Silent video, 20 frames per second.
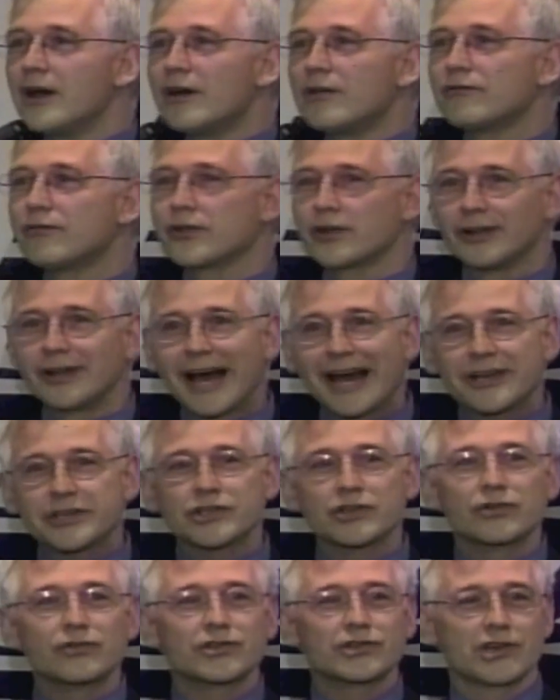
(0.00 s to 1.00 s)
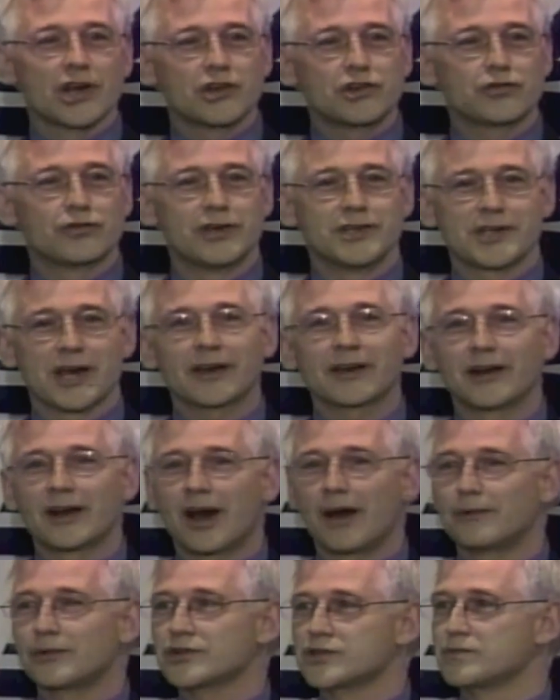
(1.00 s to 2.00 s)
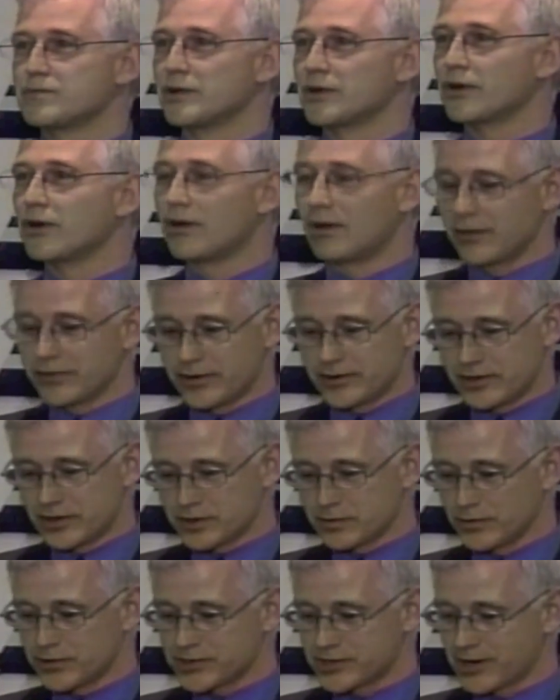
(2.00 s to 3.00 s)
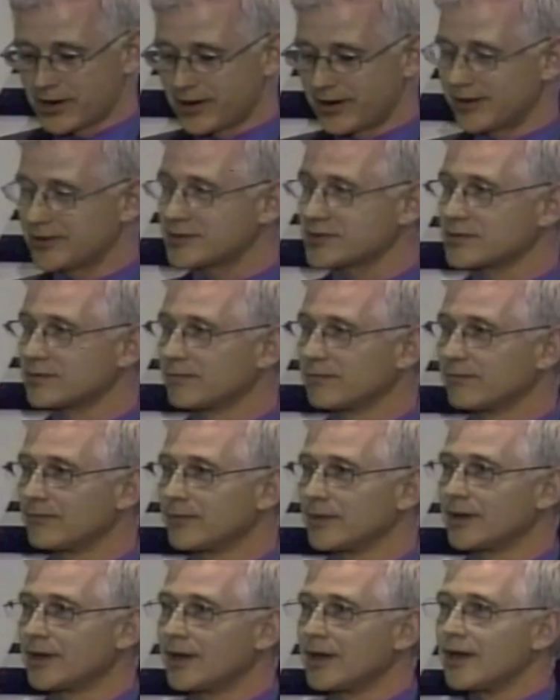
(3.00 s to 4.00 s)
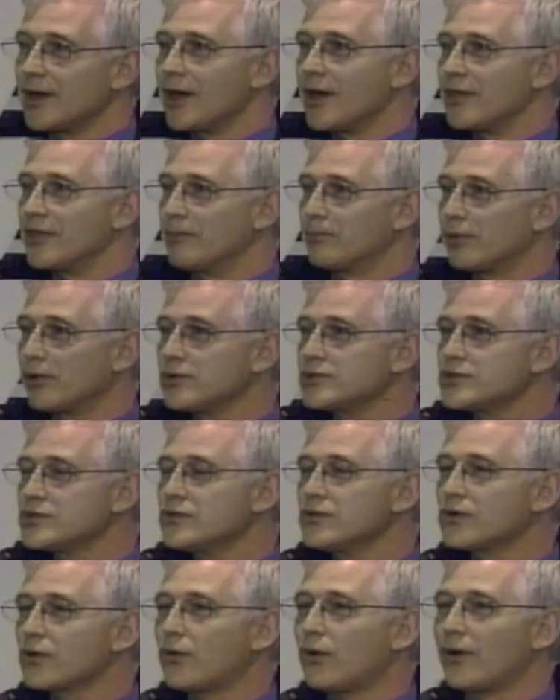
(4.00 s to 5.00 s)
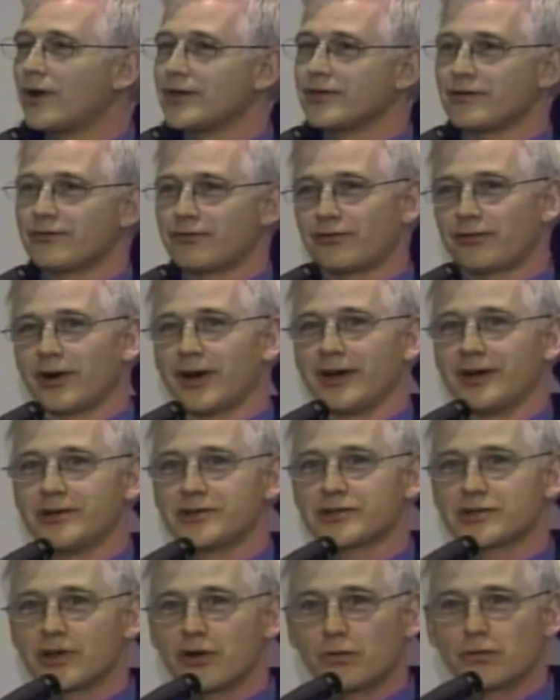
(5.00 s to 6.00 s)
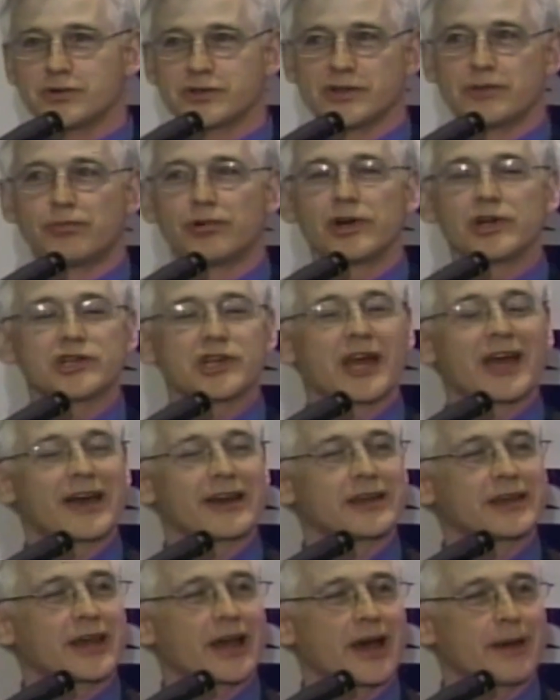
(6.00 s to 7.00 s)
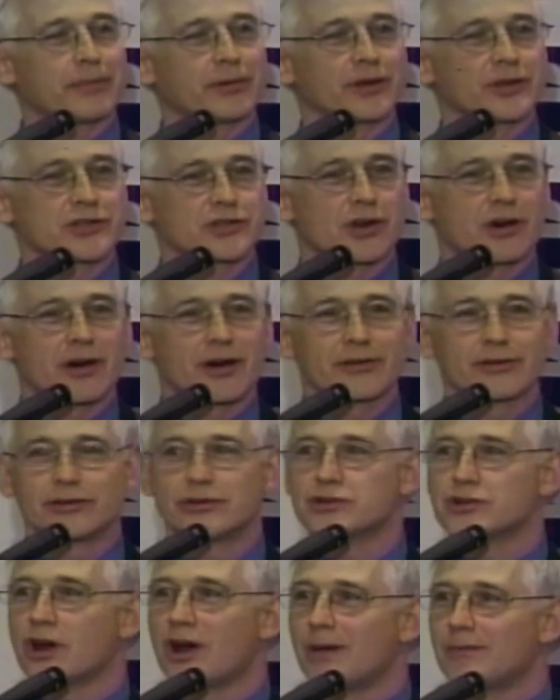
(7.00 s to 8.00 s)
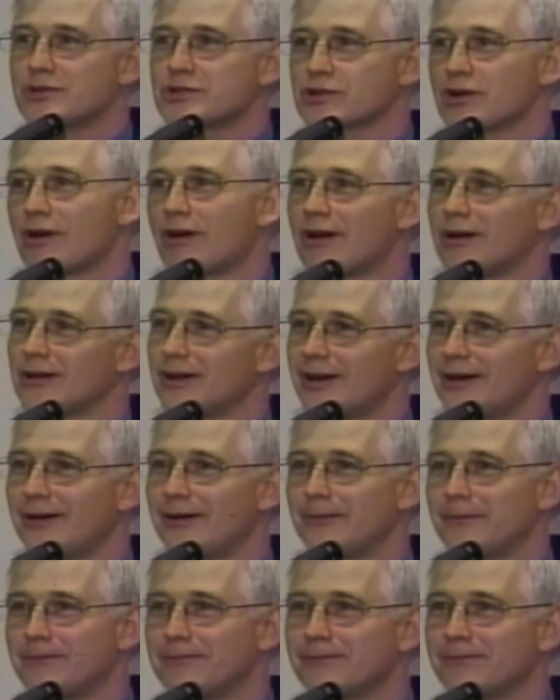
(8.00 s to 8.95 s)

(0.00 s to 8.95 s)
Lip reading: For the last two centuries, economics has been called the dismal science. The person who coined the phrase was the British anti-capitalist author Thomas Carlyle.